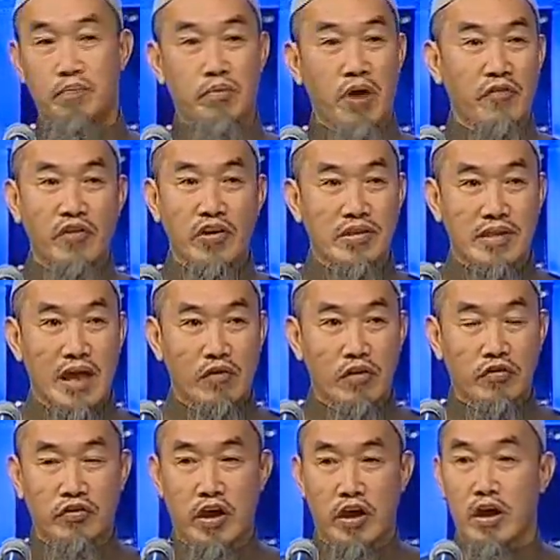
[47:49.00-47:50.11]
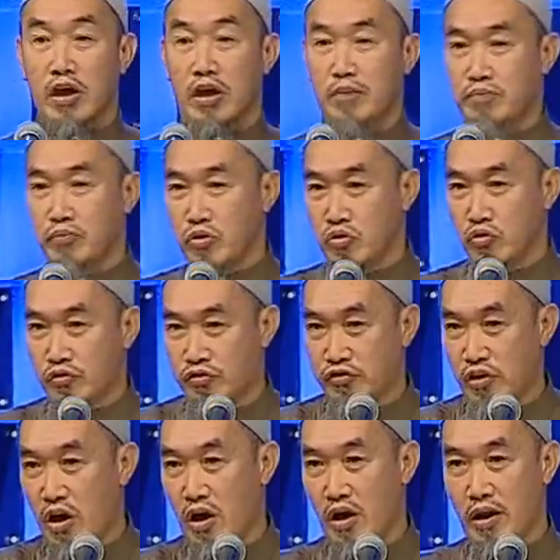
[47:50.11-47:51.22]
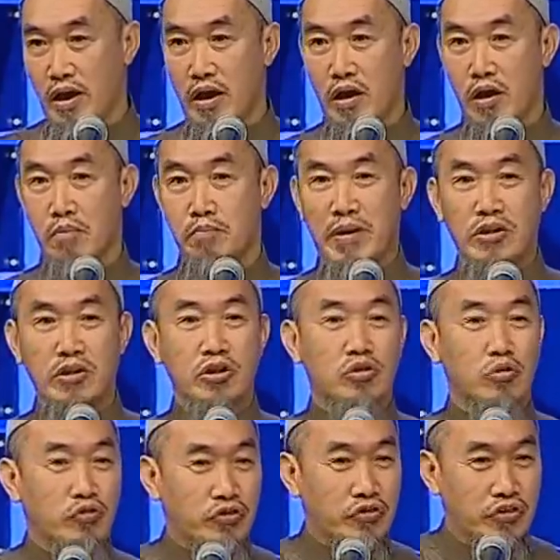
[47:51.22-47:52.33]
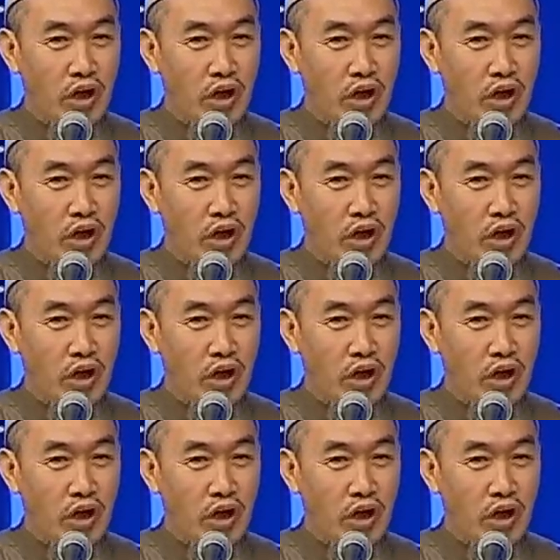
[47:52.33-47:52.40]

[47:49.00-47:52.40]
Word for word: The Prophet never said, Ibn Saleh, Bintu